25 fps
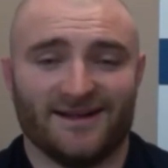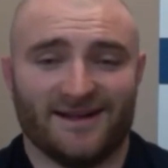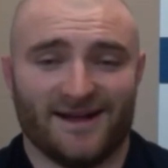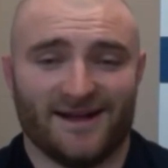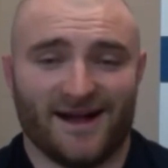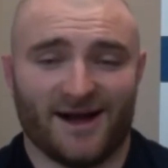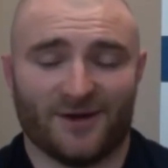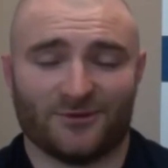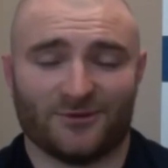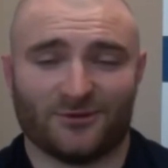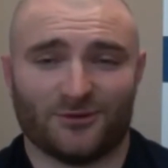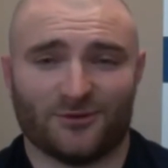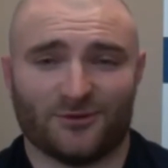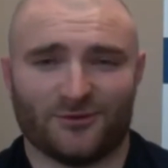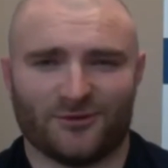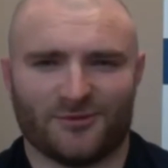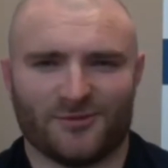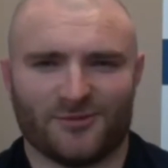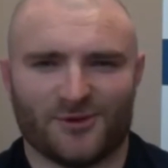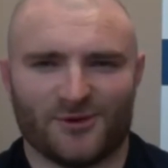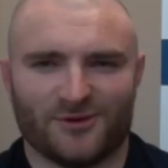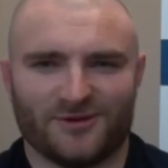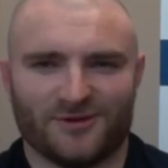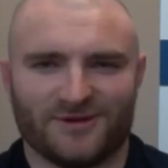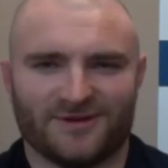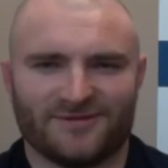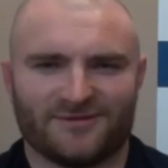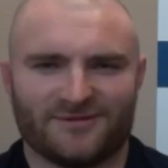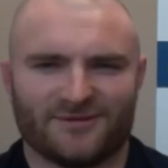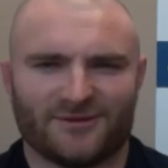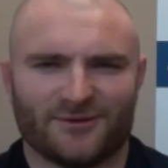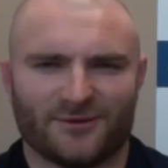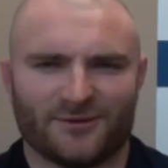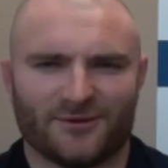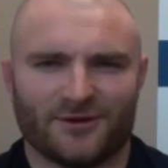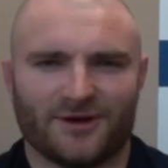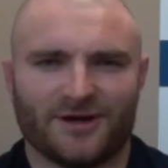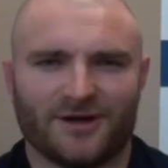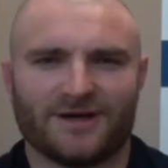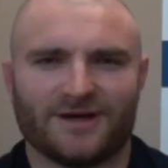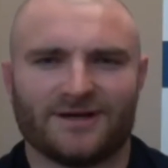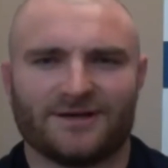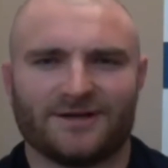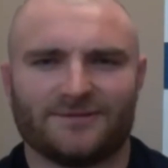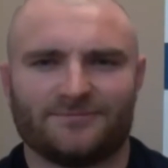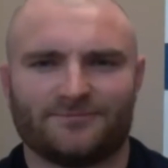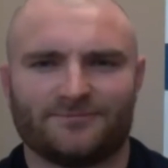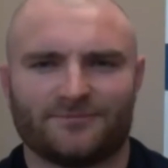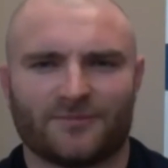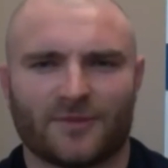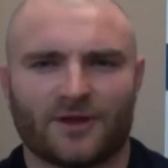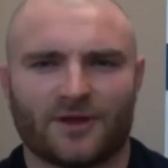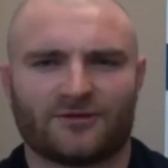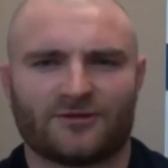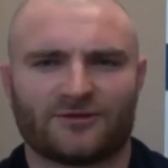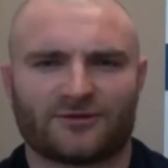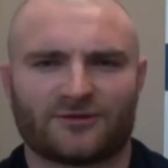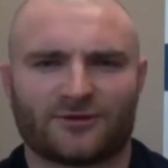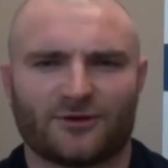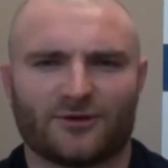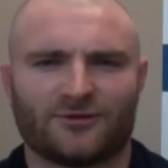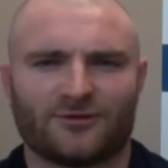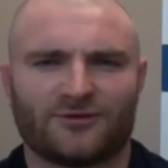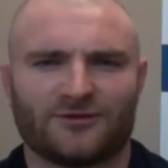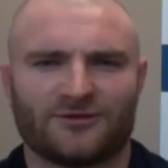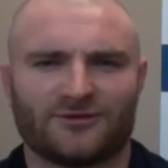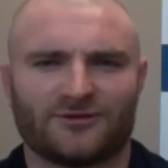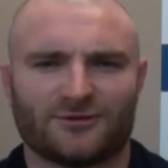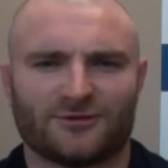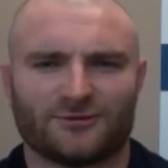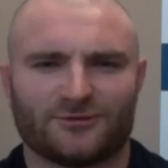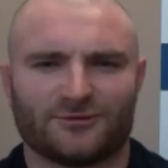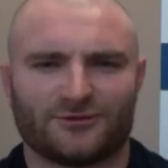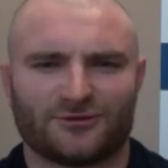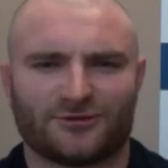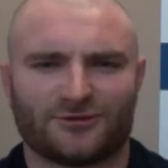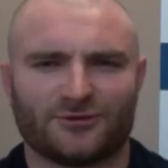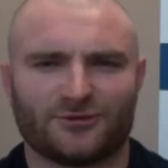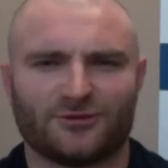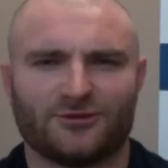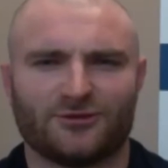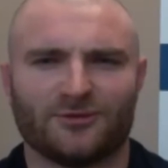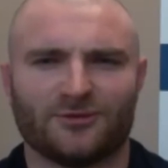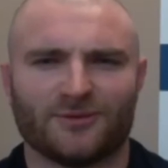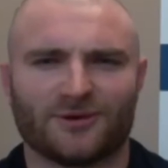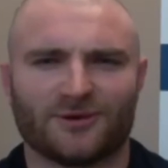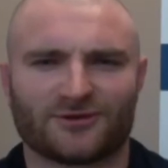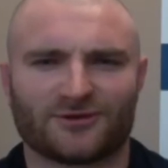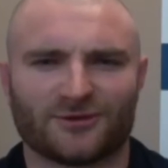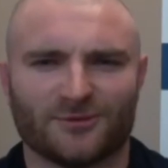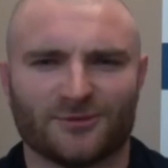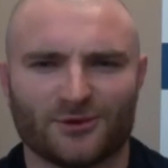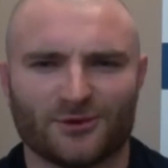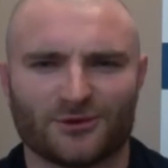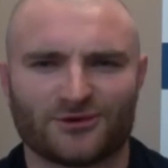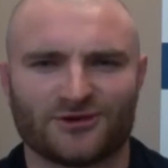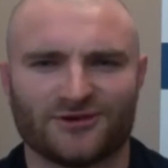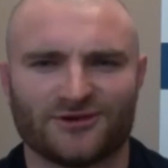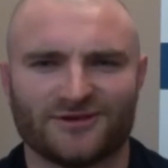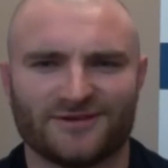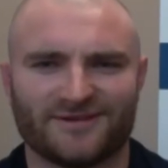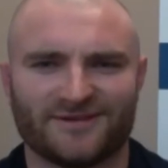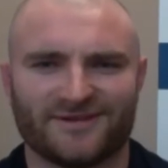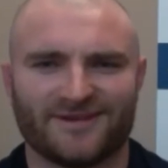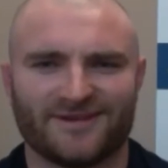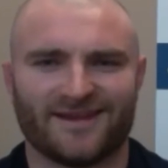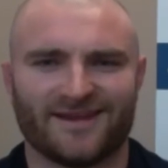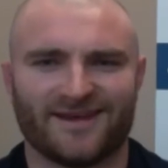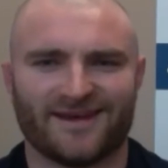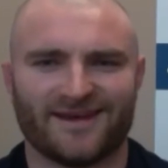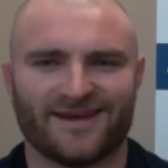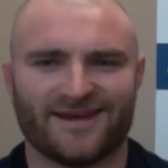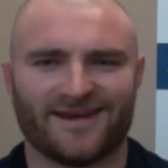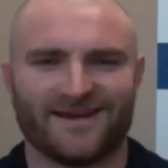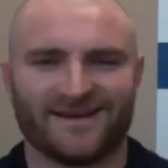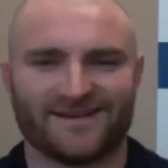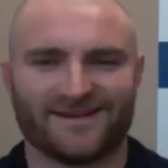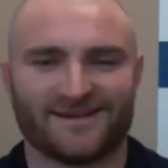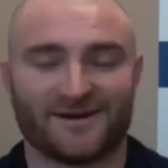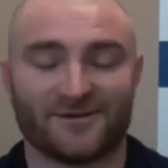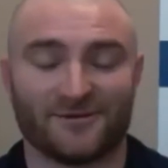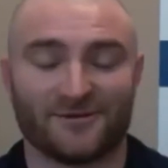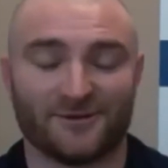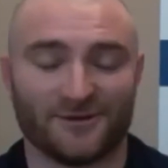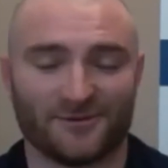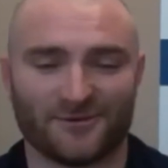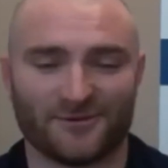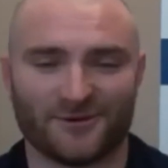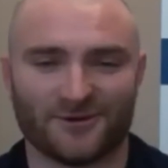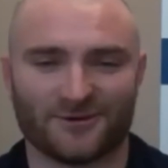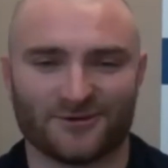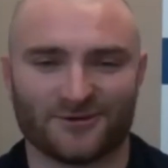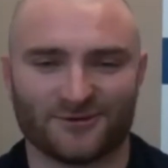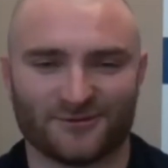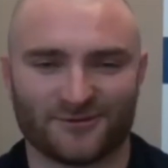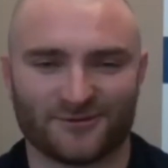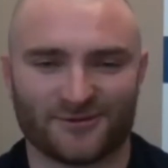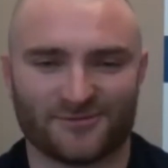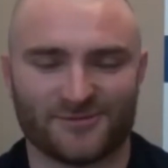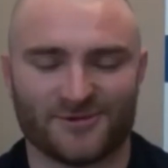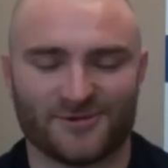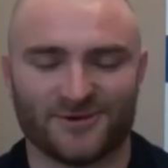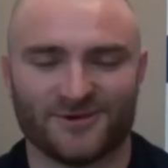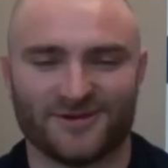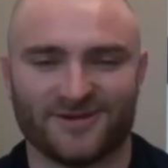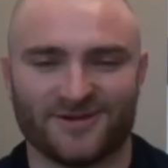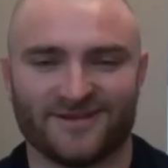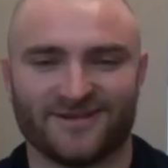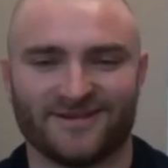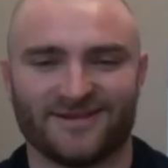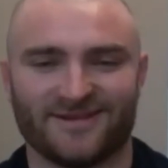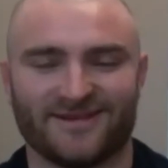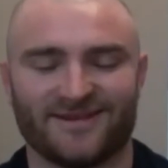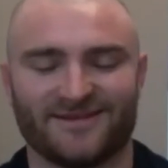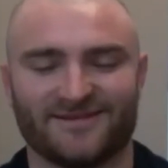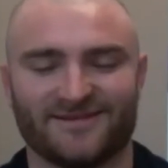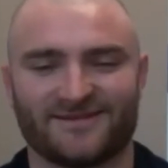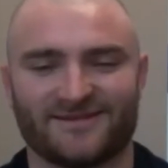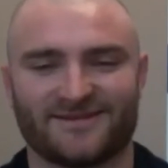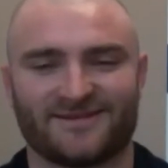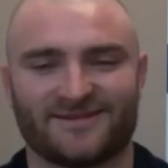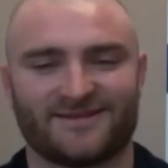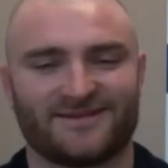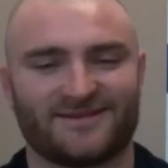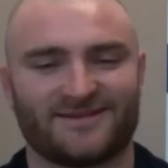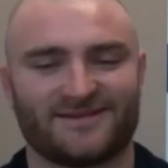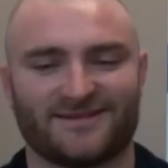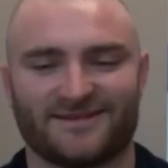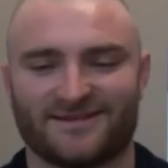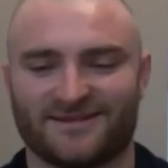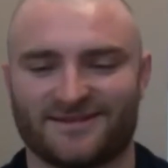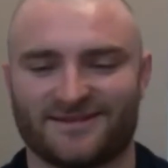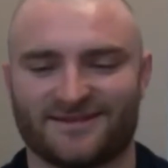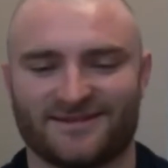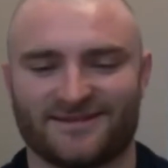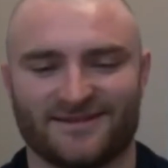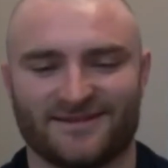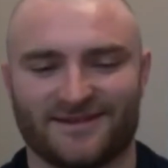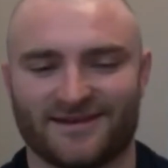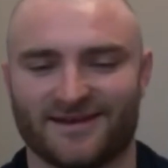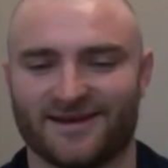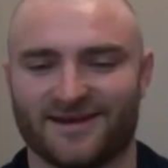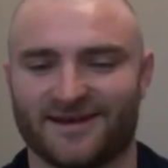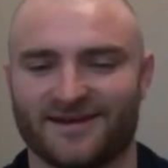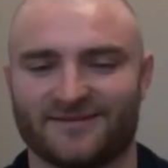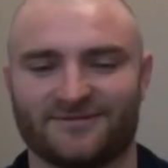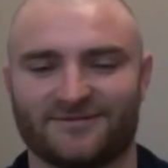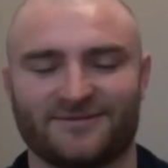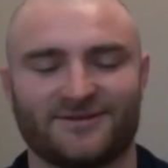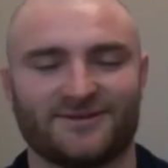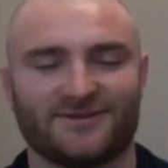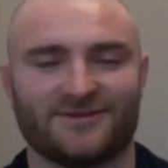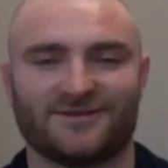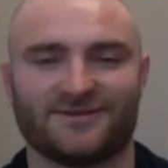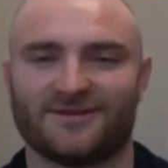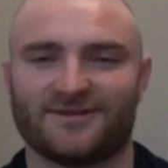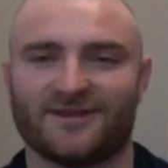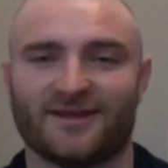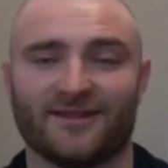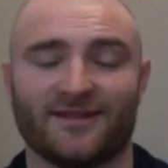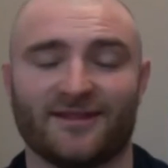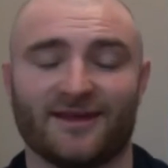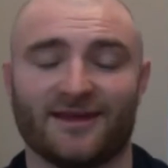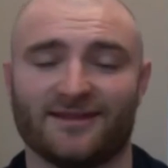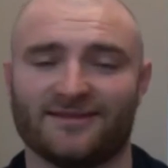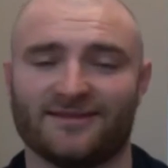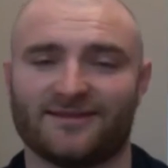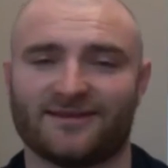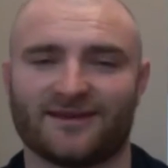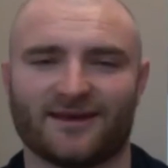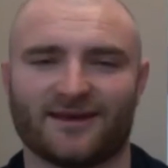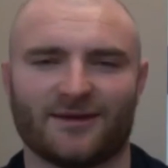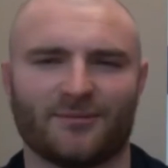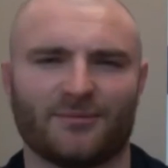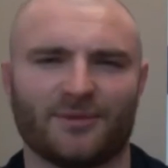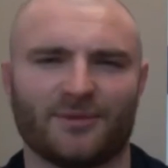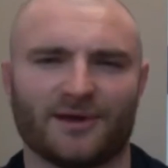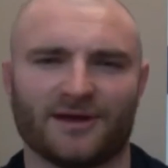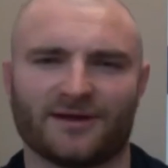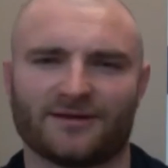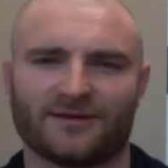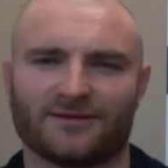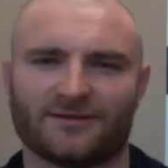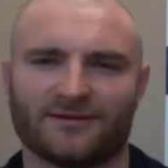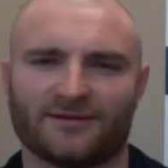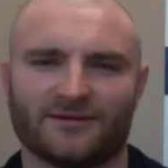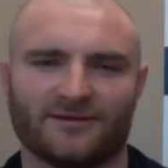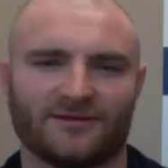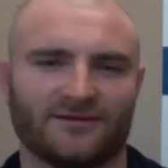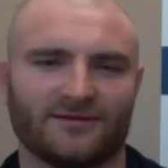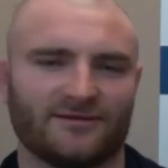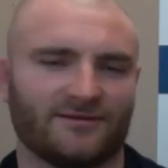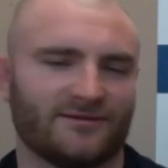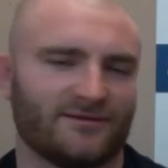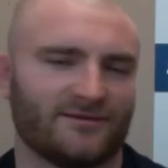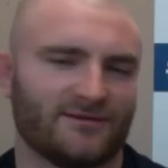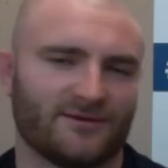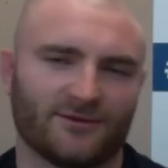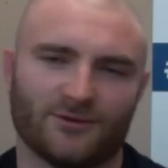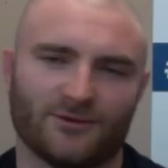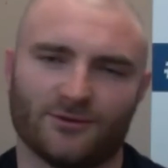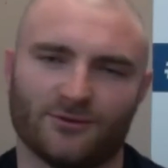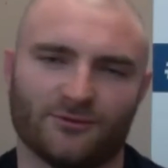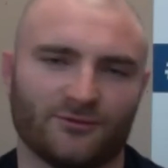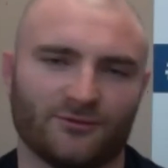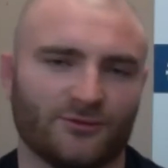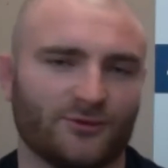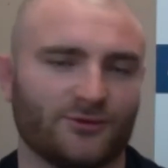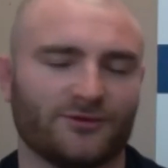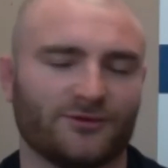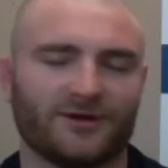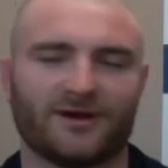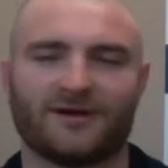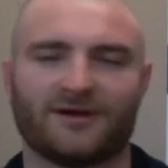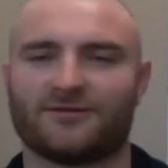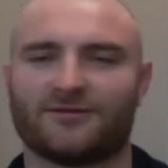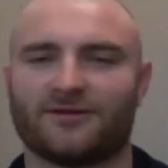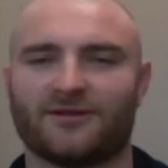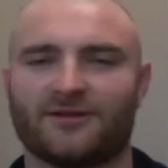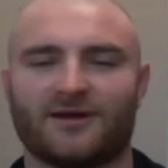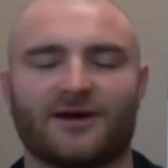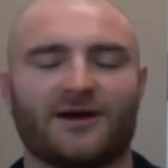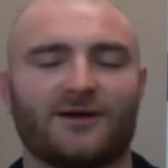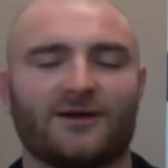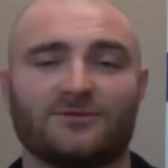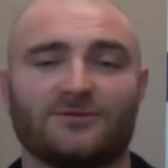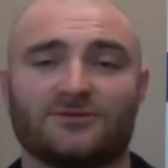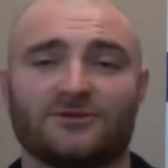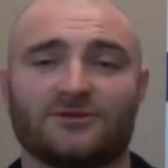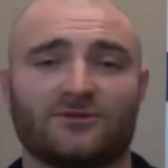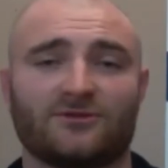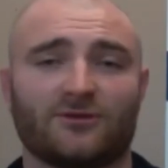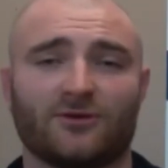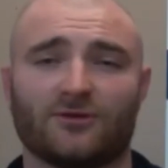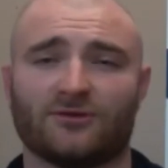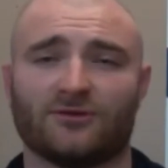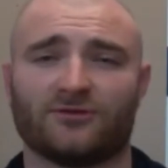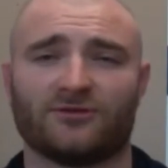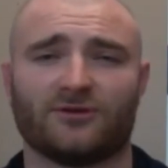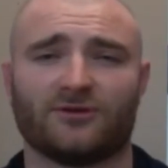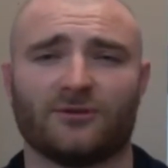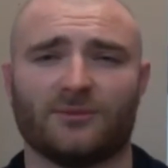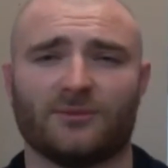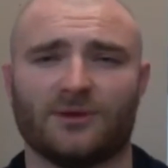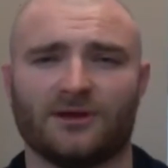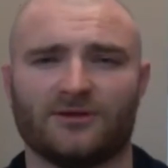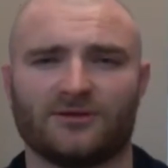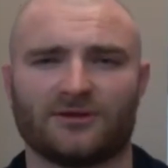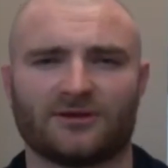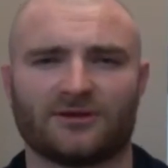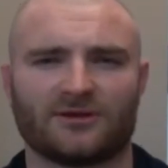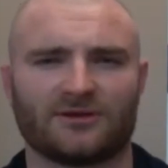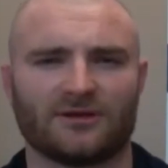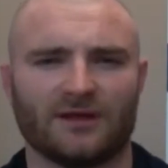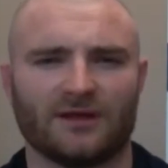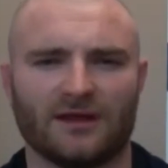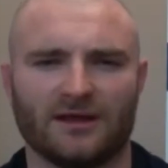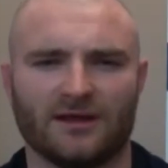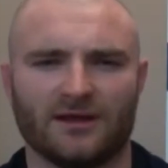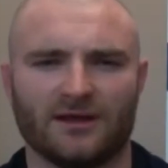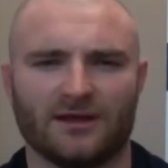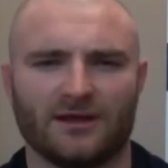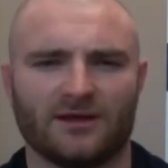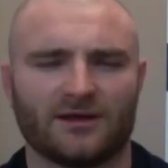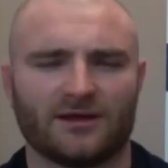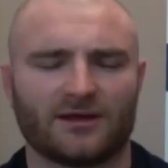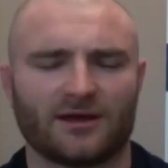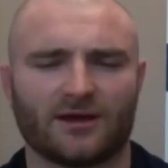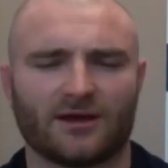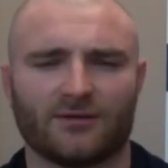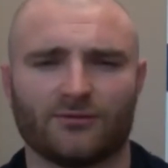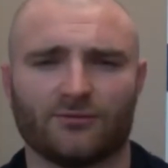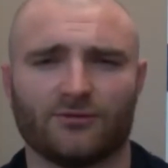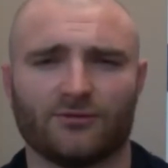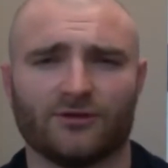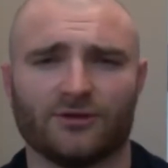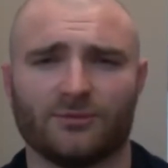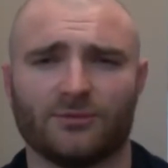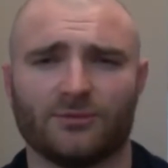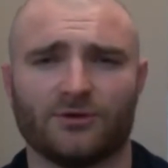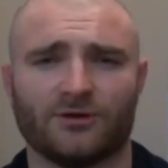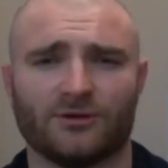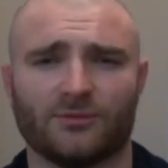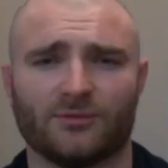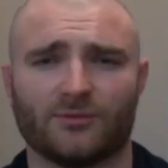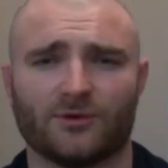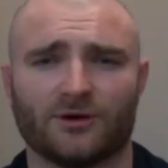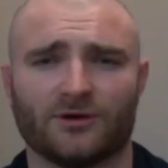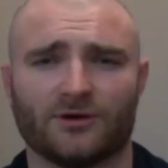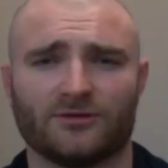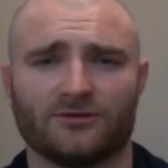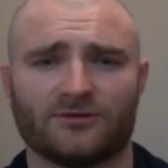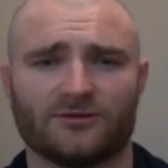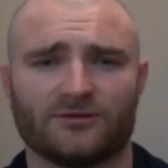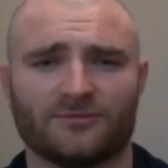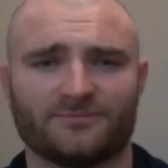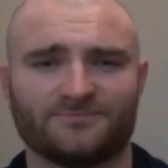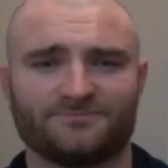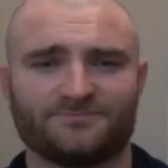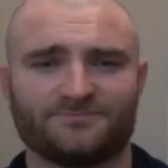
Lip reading: I was over the moon, even though us Scottish don't show too much emotion. I really was over the moon and it was, and then to get picked and the whole road after that, it was just honestly amazing. You can't really put it in words.